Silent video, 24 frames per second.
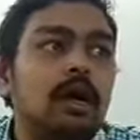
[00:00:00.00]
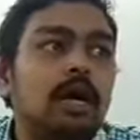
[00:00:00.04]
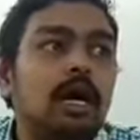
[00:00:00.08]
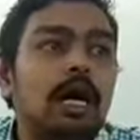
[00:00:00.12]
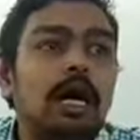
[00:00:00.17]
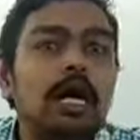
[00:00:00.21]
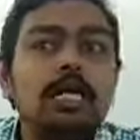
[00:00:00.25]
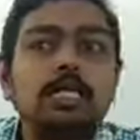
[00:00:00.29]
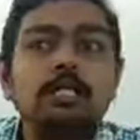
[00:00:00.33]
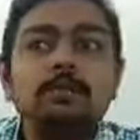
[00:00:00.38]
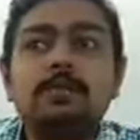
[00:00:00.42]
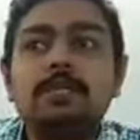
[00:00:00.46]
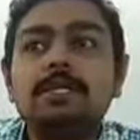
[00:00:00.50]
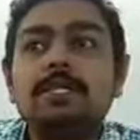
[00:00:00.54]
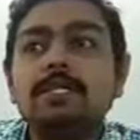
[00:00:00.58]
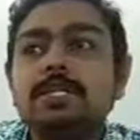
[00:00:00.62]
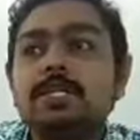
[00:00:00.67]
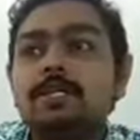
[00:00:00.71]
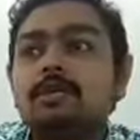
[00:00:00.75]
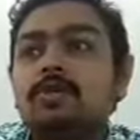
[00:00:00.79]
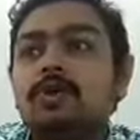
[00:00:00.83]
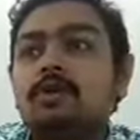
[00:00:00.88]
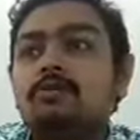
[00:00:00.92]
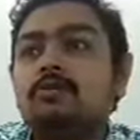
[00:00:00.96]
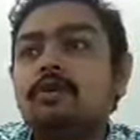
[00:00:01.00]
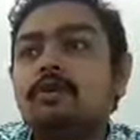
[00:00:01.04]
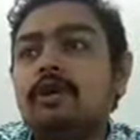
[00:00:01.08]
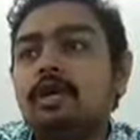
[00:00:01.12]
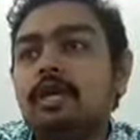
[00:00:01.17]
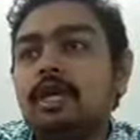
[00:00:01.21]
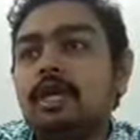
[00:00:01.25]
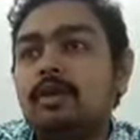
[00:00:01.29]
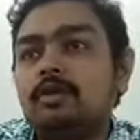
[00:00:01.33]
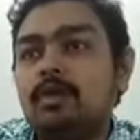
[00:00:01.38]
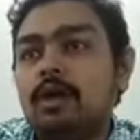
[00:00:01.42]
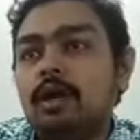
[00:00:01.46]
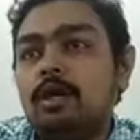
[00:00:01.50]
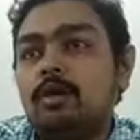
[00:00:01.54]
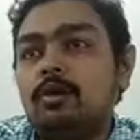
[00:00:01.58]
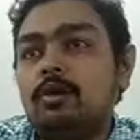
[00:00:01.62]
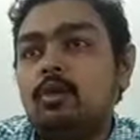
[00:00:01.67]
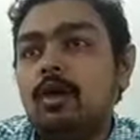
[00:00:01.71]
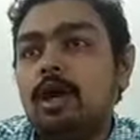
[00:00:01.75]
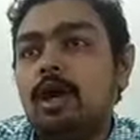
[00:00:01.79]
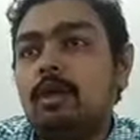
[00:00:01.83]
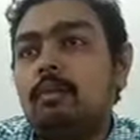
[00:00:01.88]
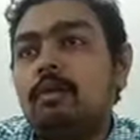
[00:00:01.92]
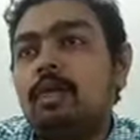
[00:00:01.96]
As per section 149(1),
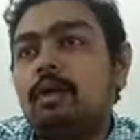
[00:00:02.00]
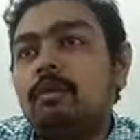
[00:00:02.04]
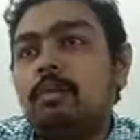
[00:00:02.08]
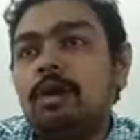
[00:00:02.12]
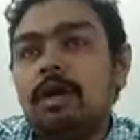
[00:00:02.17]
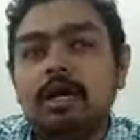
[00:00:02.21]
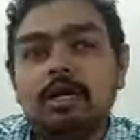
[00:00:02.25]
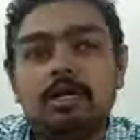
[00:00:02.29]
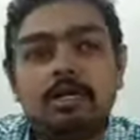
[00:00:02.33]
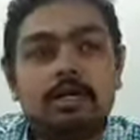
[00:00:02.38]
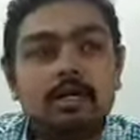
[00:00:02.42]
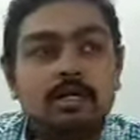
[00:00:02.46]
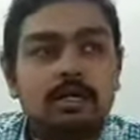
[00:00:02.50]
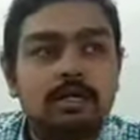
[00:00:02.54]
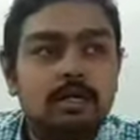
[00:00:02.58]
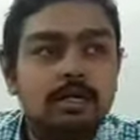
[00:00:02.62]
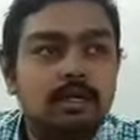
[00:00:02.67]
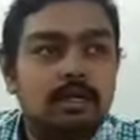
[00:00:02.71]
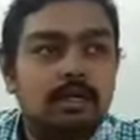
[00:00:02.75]
who can become director?